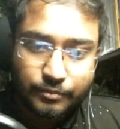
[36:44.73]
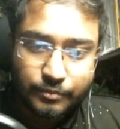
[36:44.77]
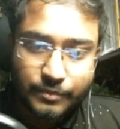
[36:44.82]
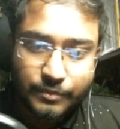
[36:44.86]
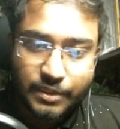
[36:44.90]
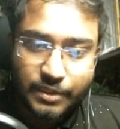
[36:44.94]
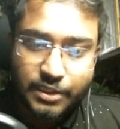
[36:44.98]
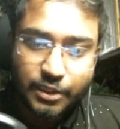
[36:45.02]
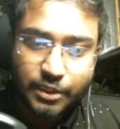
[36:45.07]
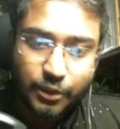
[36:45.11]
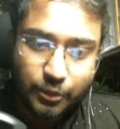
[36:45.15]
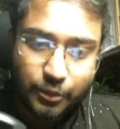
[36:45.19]

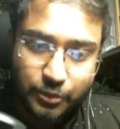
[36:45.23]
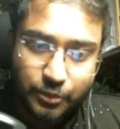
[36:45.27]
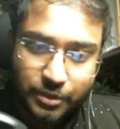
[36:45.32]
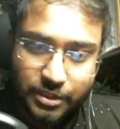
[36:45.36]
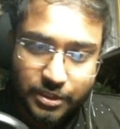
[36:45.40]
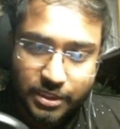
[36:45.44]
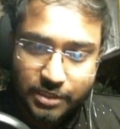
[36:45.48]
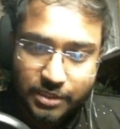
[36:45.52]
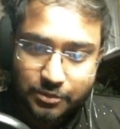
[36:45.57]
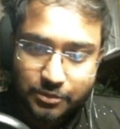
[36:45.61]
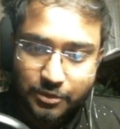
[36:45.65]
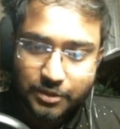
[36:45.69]
So this
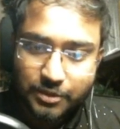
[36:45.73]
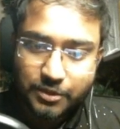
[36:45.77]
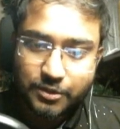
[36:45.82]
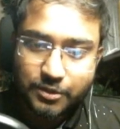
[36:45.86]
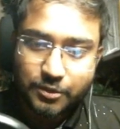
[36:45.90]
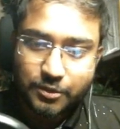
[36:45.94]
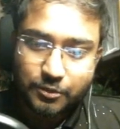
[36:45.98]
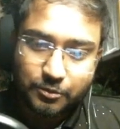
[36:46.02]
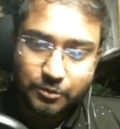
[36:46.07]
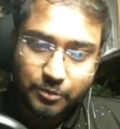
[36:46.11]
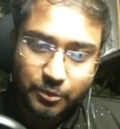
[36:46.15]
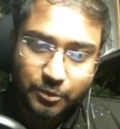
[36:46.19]
is what you
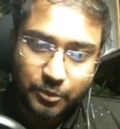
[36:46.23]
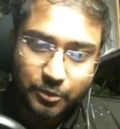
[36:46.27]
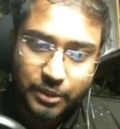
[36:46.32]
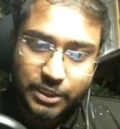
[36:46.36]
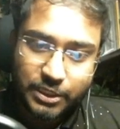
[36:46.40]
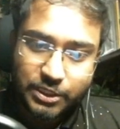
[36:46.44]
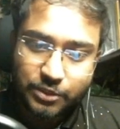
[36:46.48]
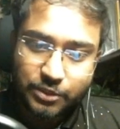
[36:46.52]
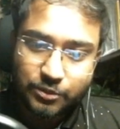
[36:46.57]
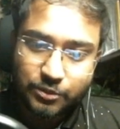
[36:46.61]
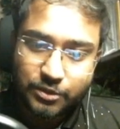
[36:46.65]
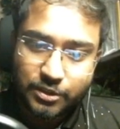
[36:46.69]
do. We
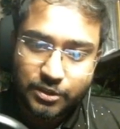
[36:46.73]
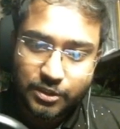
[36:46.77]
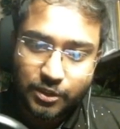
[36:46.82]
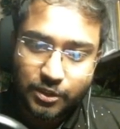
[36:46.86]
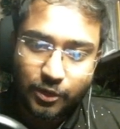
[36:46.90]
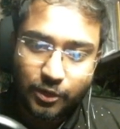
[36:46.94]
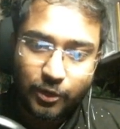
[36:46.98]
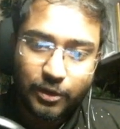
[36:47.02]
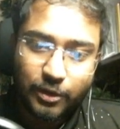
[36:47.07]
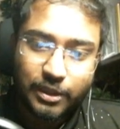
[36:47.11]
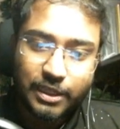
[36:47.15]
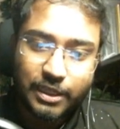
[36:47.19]
choose to
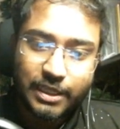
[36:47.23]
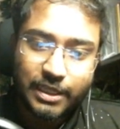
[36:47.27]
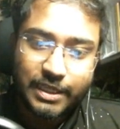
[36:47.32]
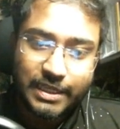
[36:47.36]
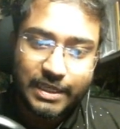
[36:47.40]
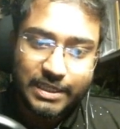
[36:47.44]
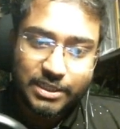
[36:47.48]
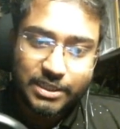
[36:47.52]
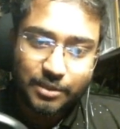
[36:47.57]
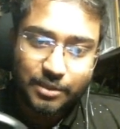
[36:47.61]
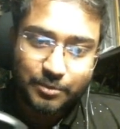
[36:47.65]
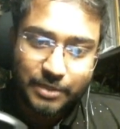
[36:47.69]
call
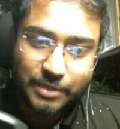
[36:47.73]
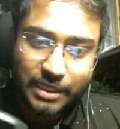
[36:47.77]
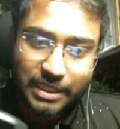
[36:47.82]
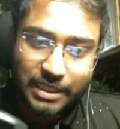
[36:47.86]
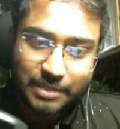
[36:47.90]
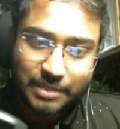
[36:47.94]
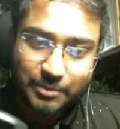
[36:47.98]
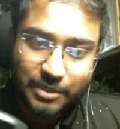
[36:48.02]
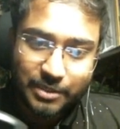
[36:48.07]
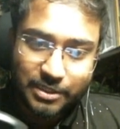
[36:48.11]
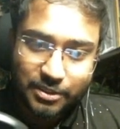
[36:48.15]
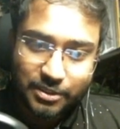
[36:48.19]
each of the
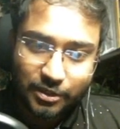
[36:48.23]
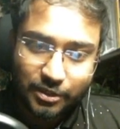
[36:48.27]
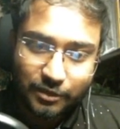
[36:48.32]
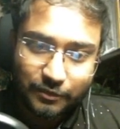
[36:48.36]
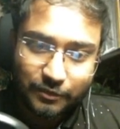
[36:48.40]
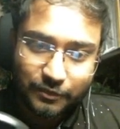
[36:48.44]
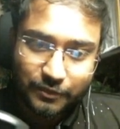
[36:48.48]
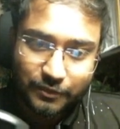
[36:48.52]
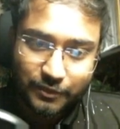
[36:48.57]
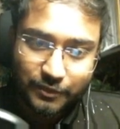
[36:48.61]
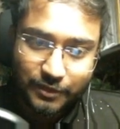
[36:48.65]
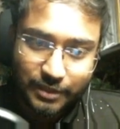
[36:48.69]
element
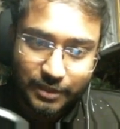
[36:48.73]
of